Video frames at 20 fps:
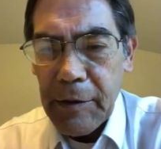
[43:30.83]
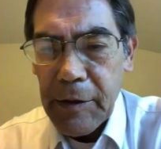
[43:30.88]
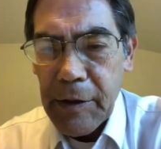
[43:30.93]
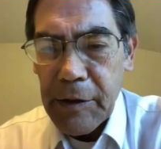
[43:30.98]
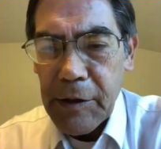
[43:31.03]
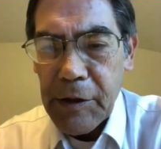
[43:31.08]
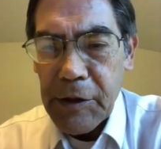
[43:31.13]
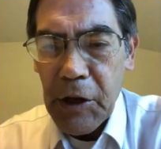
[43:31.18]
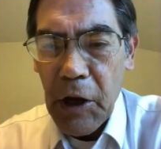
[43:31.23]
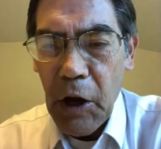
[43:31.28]

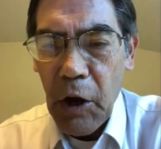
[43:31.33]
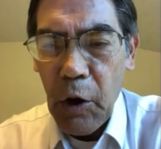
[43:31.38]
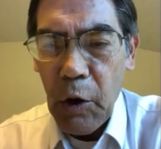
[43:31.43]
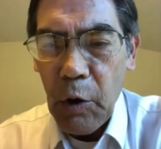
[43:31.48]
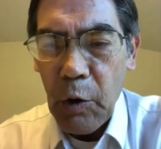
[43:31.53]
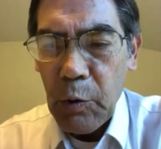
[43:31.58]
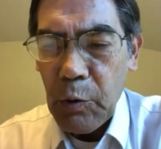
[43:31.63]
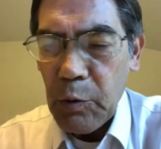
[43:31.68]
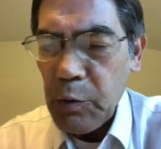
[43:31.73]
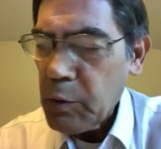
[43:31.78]

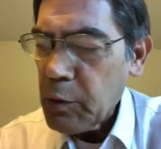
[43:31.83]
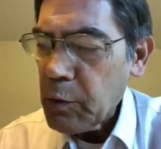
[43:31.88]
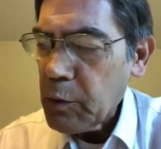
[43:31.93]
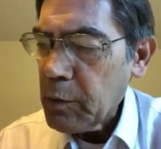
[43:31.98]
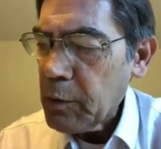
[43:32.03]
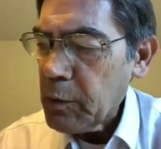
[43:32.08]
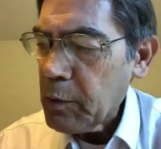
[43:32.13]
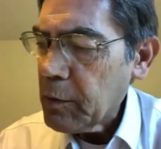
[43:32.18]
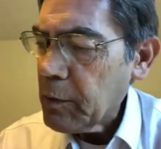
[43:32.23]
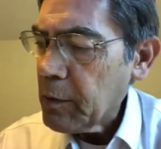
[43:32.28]
so
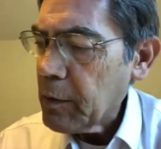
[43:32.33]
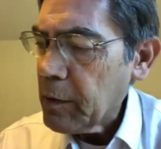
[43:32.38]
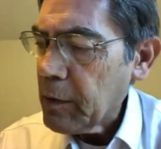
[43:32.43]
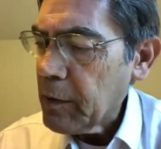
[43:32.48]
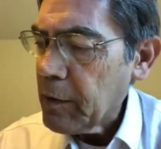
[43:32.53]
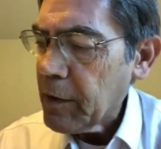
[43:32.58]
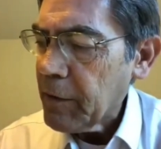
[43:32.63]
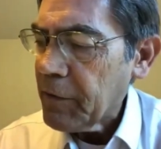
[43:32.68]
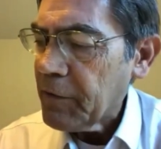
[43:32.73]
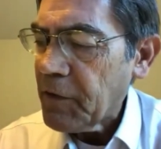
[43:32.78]

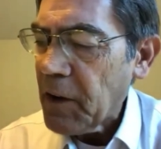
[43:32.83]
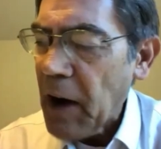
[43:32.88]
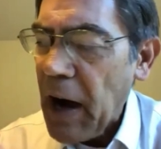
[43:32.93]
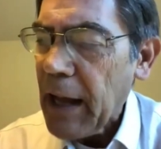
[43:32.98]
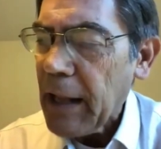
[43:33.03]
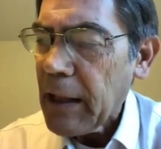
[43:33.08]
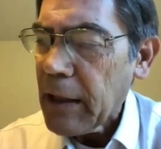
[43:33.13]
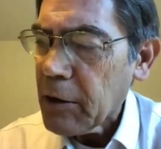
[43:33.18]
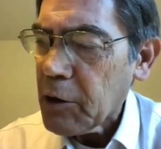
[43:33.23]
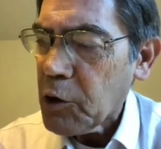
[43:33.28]
the
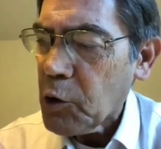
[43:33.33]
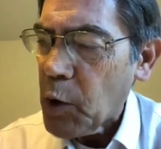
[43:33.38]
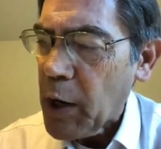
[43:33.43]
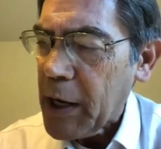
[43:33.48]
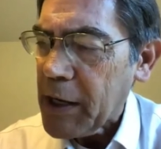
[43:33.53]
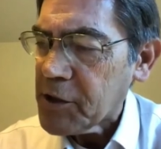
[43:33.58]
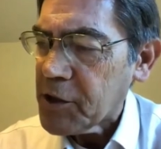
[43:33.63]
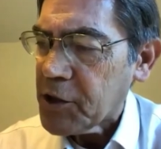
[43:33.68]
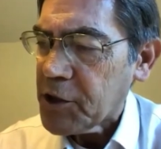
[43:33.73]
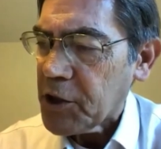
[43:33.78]
final
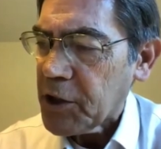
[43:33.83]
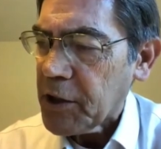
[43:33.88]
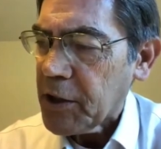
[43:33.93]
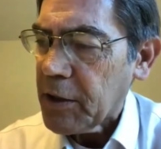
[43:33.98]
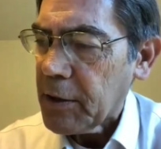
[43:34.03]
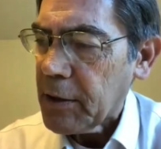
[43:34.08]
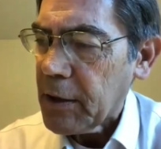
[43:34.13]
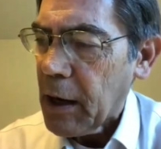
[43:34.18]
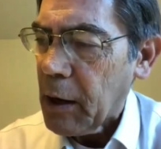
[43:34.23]
question